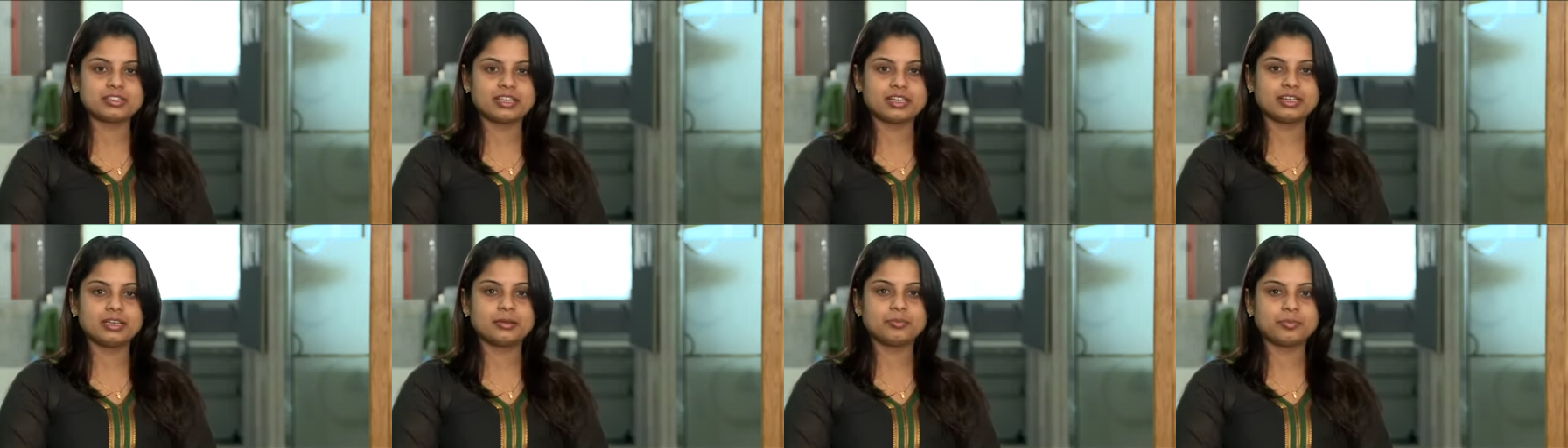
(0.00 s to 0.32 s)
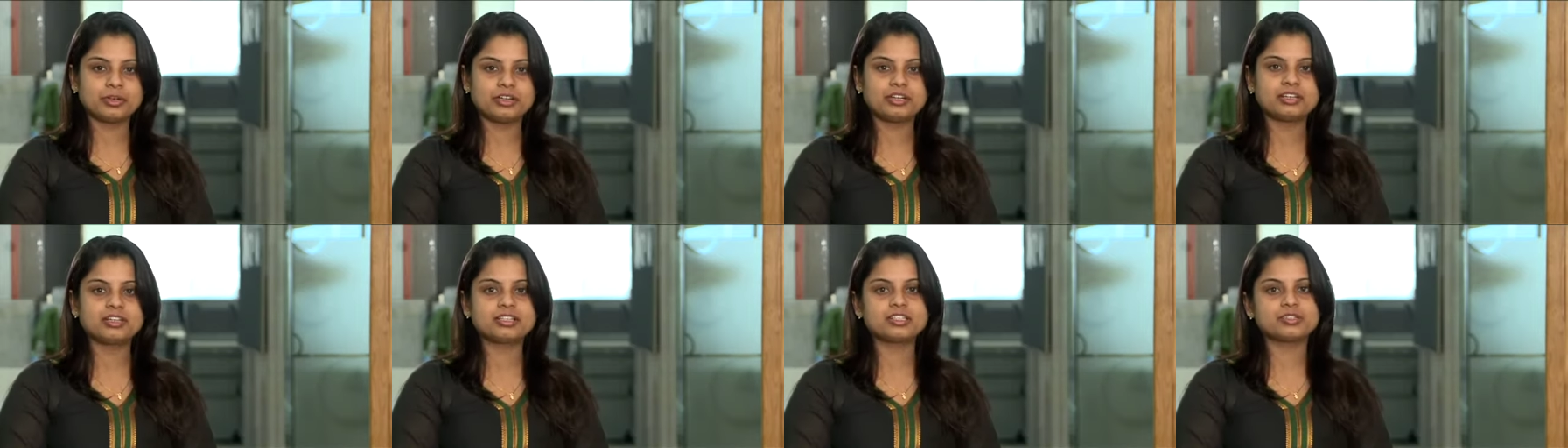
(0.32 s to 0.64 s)
I
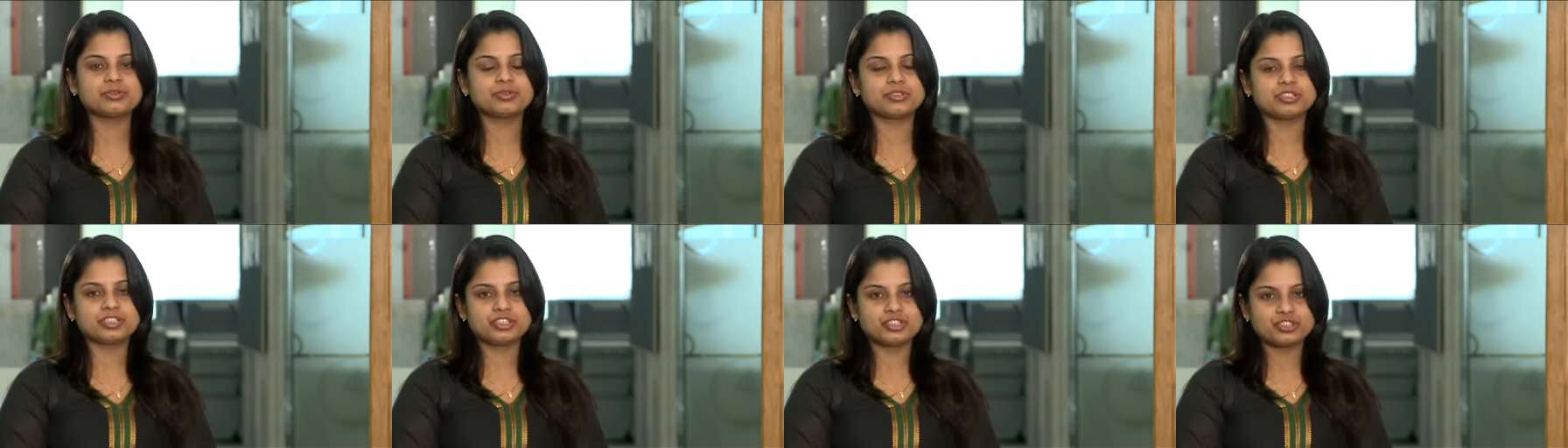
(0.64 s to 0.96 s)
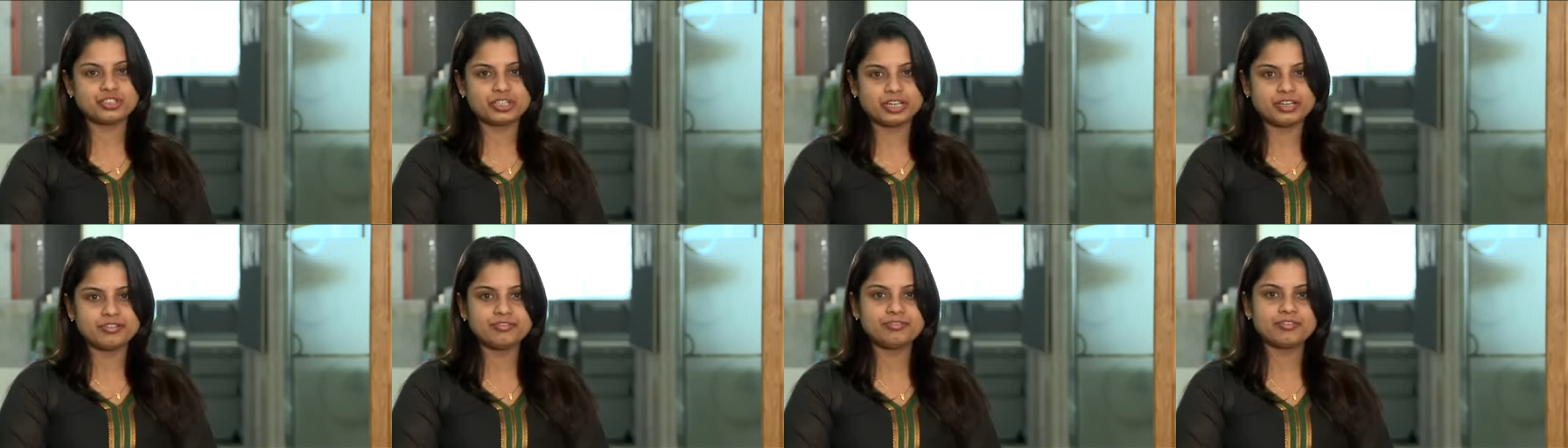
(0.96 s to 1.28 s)
apprenticed with a
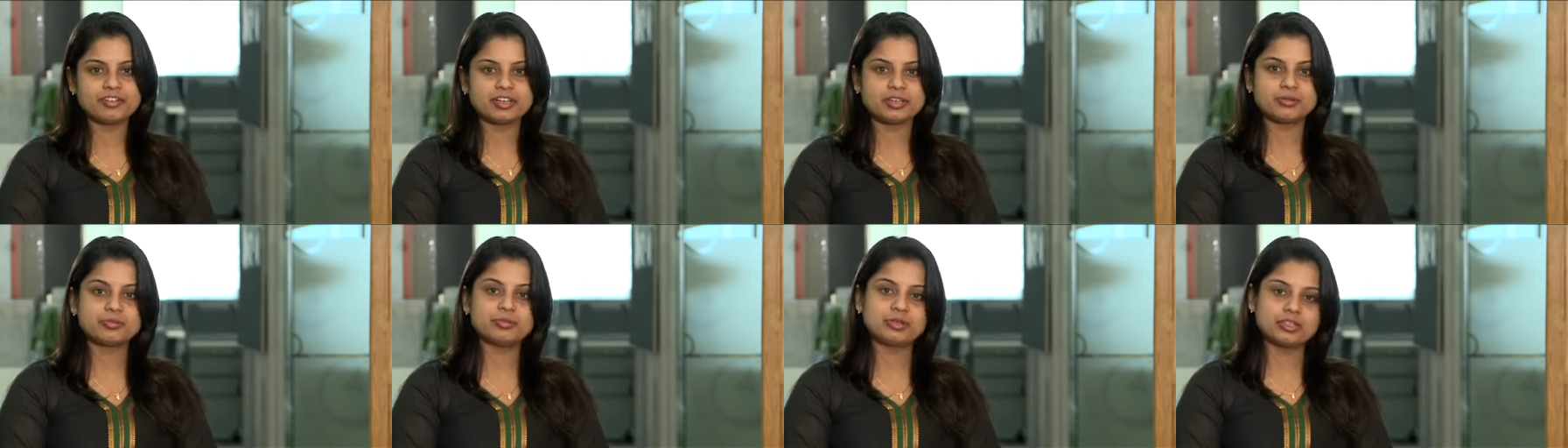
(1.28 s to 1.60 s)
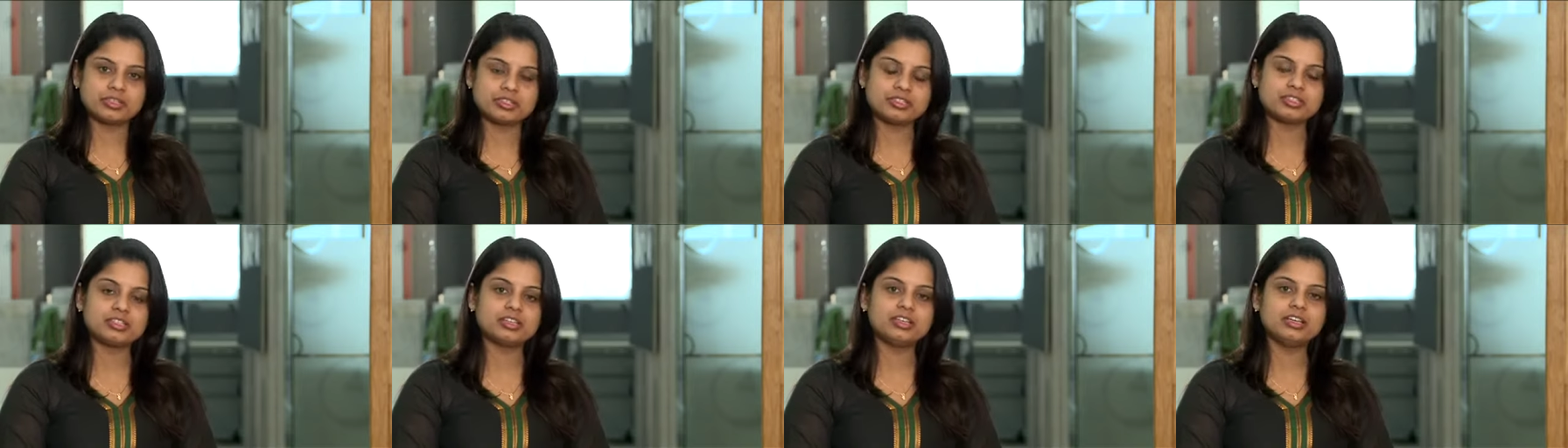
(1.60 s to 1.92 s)
chef at a
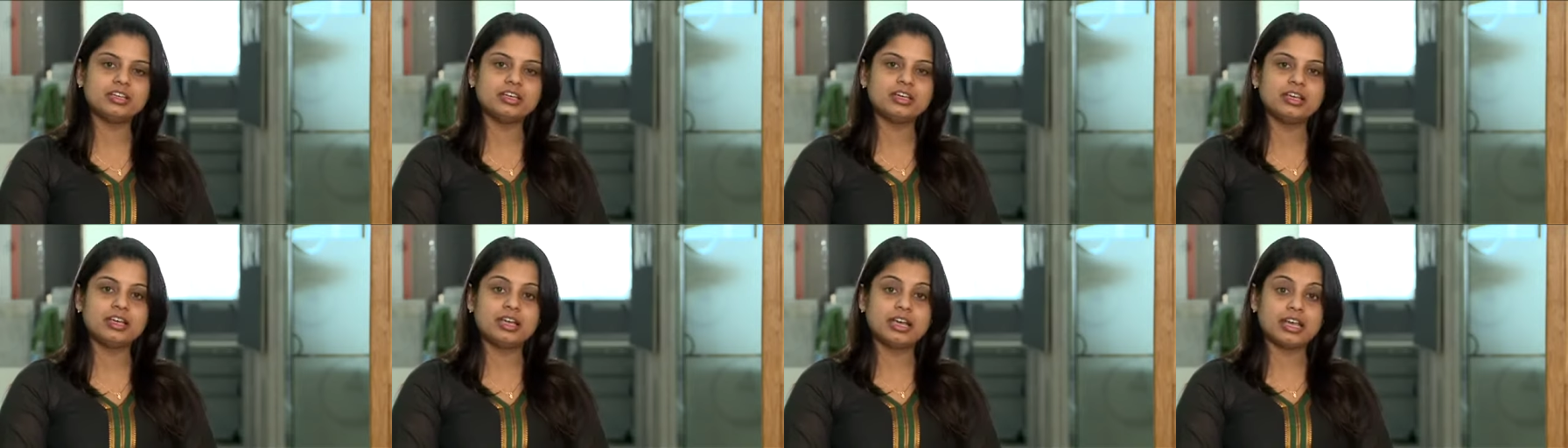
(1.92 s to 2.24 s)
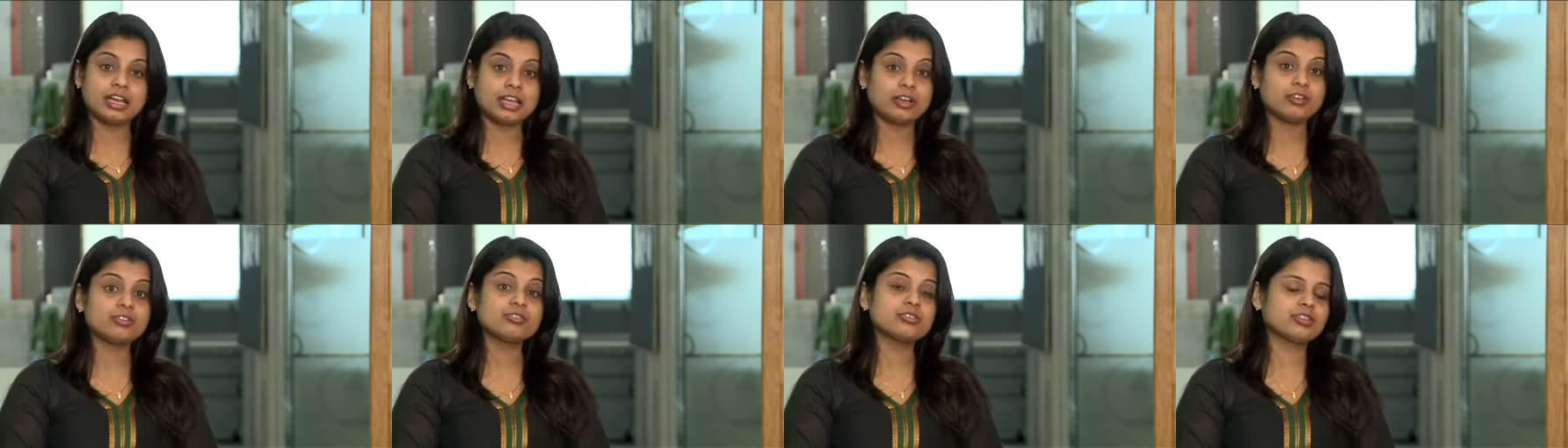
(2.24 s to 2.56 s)
patisserie
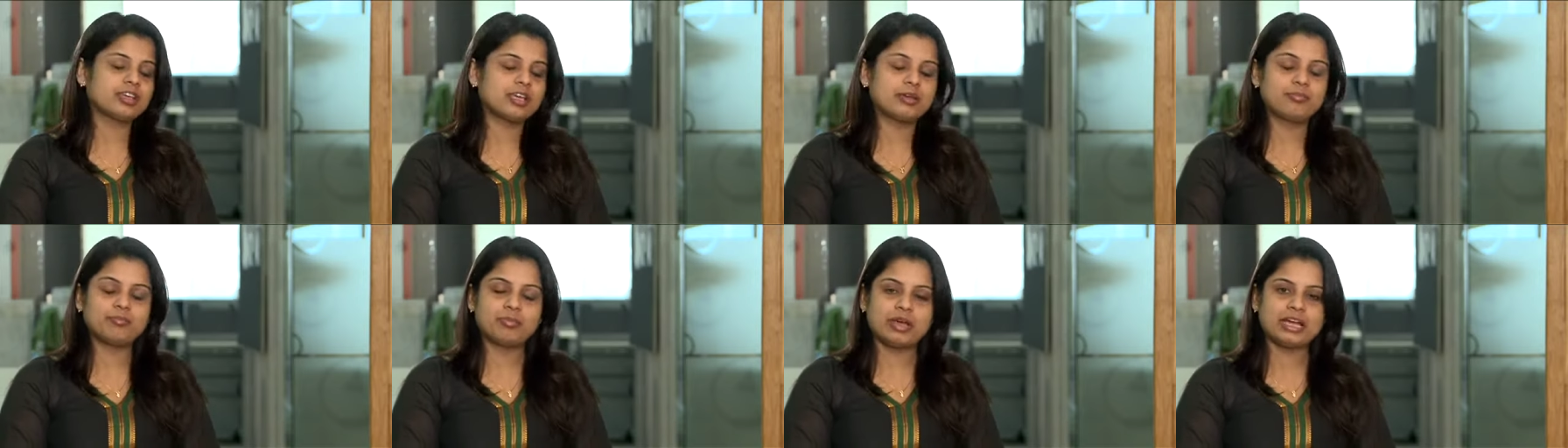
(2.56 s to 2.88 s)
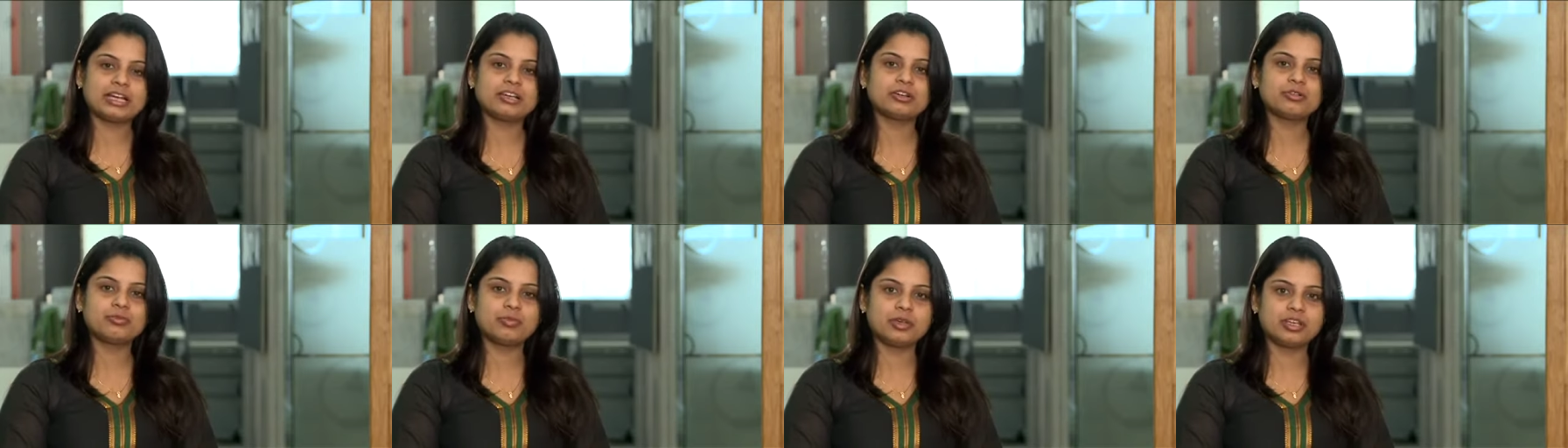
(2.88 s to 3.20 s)
and I also came
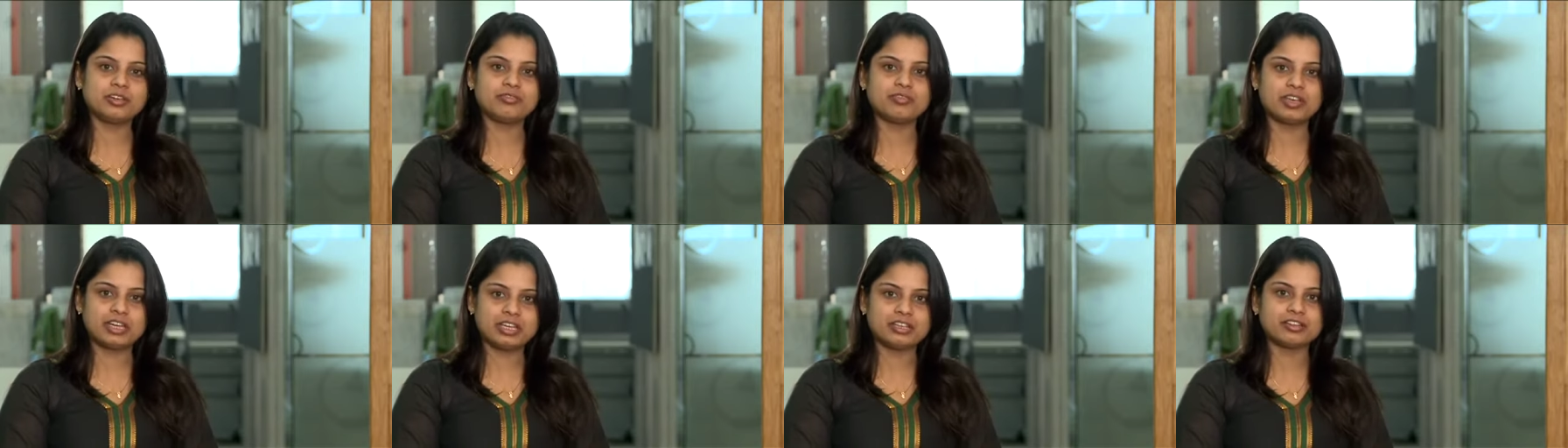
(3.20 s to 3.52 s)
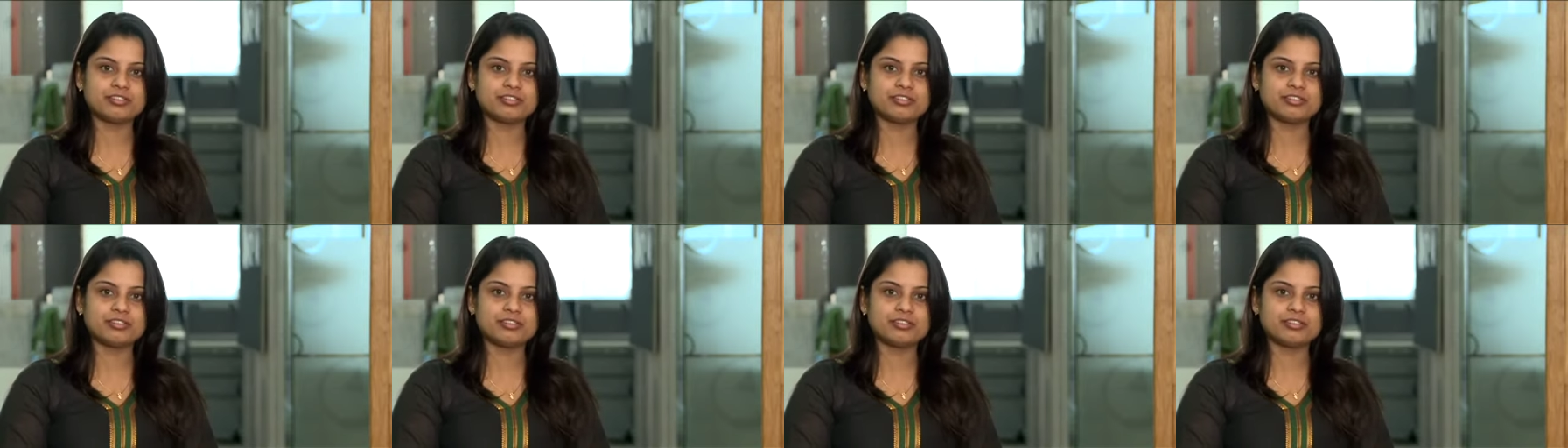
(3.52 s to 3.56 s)
back to Bain very